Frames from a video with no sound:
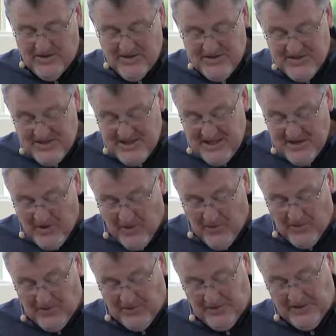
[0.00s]
to
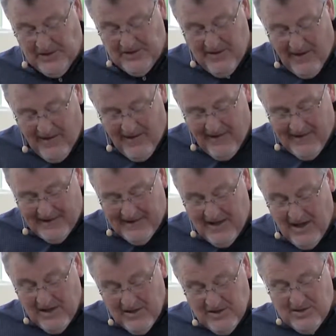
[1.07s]
Sihon and to Og,
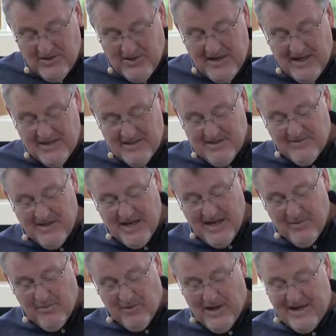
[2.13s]
the two kings of
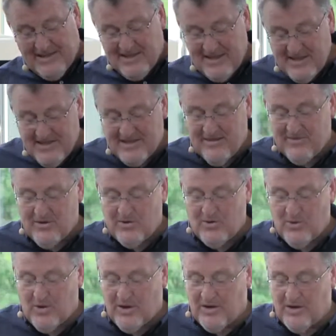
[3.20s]
the Amorites east of the
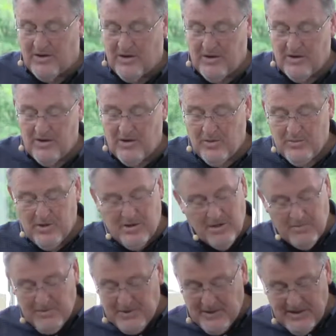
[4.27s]
Jordan, whom you
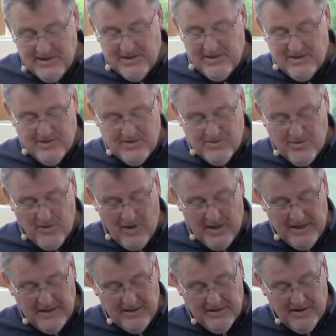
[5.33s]
completely
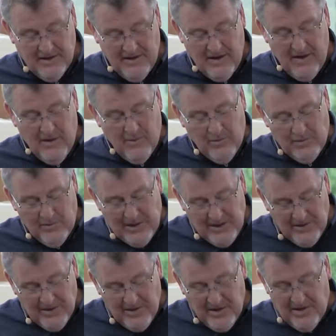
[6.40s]
destroyed. When we
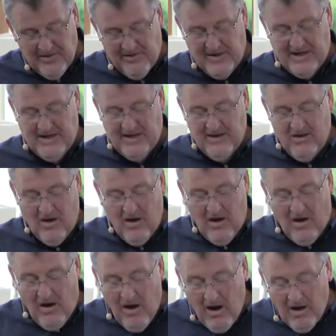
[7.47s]
heard of it,
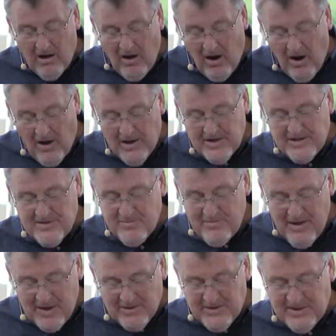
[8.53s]
our hearts
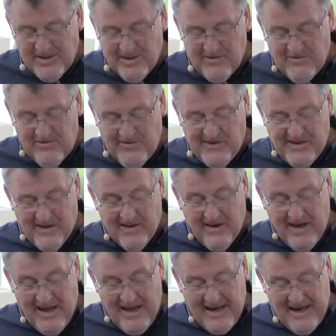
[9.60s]
melted in fear,
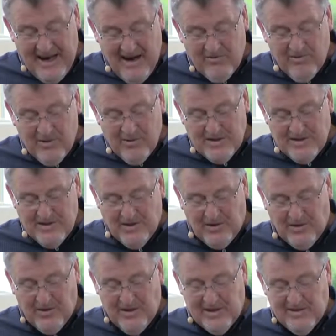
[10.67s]
and everyone's
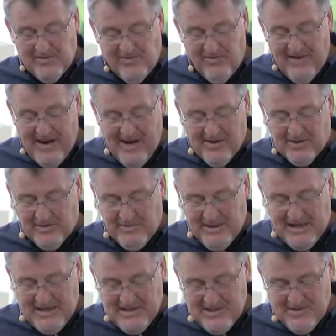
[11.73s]
courage failed
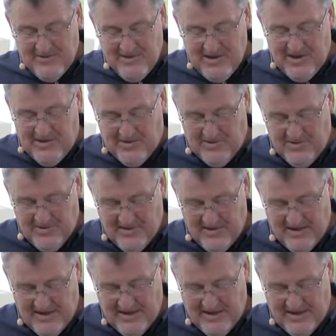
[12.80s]
because of you.